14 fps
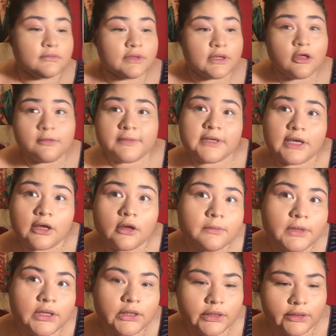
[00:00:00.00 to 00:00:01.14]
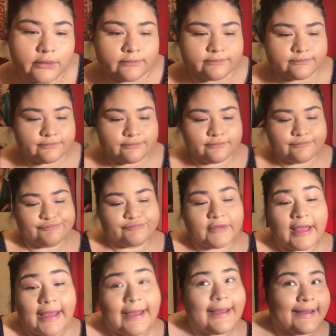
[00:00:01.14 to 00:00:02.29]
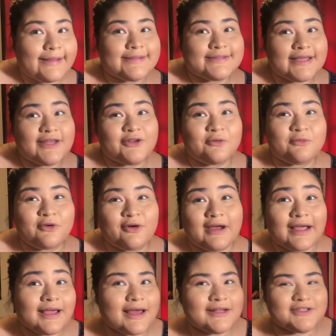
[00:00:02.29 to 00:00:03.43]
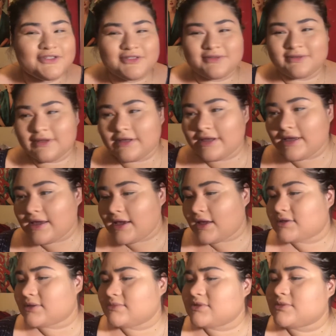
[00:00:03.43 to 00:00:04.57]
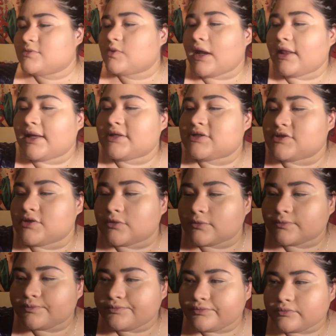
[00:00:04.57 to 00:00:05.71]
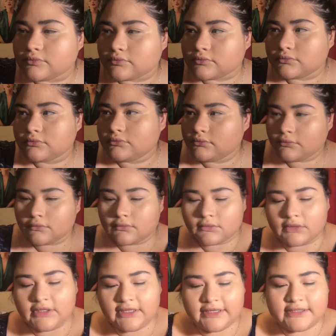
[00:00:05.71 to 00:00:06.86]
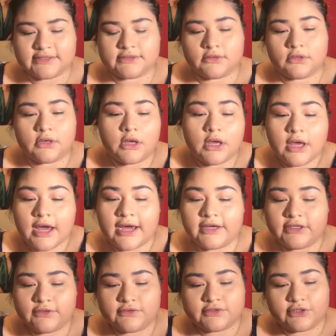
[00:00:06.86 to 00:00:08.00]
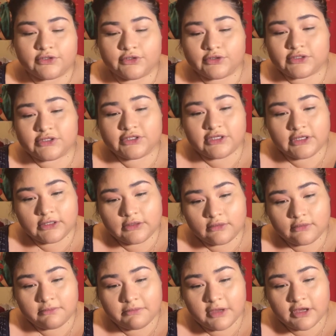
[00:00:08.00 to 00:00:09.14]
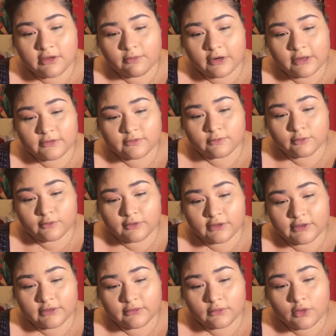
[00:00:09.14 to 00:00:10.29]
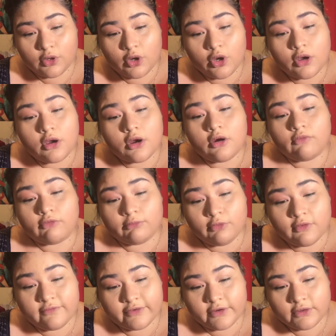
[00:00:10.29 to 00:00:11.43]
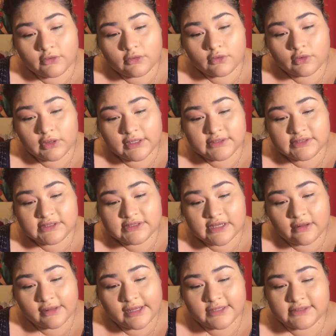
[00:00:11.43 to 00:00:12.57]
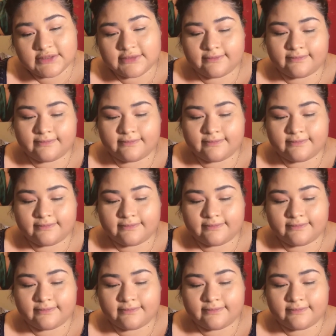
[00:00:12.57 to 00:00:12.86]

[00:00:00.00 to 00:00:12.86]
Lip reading: Help me. Alright, say no more, I got you. And sometimes what I like to do is, I use the Neutrogena Makeup Rights Remover Cleansing Towelettes.